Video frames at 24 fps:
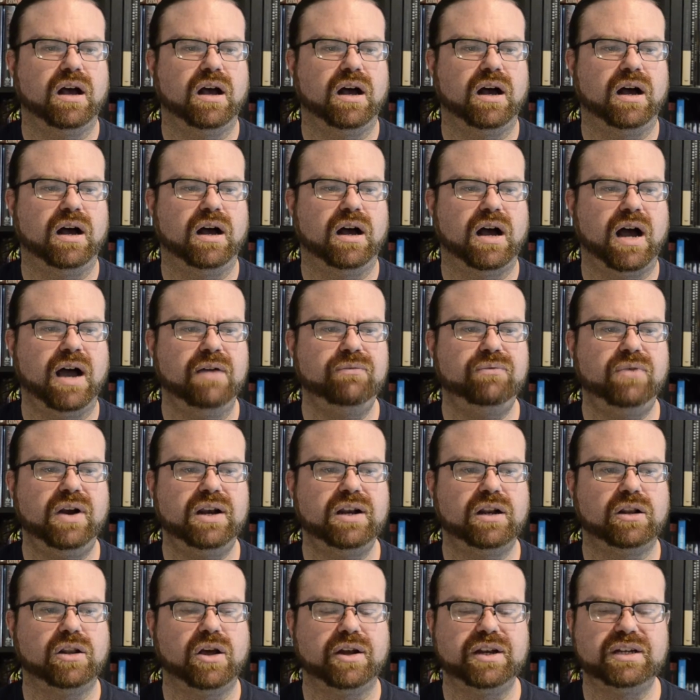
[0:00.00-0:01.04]
I've read
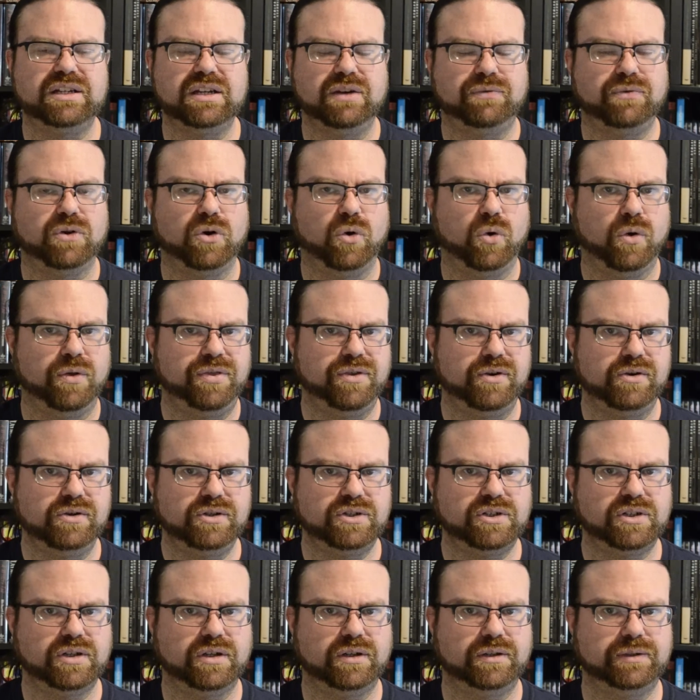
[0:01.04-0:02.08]
a lot of different
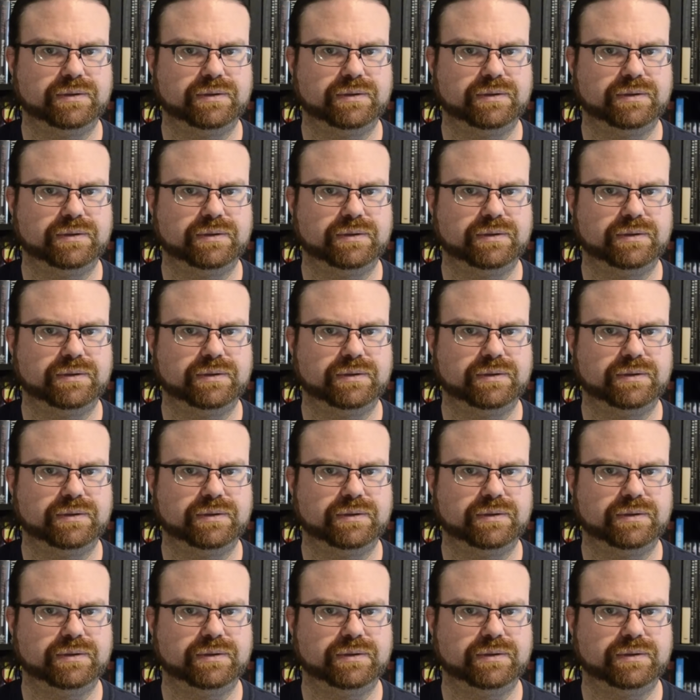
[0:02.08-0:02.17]
authors,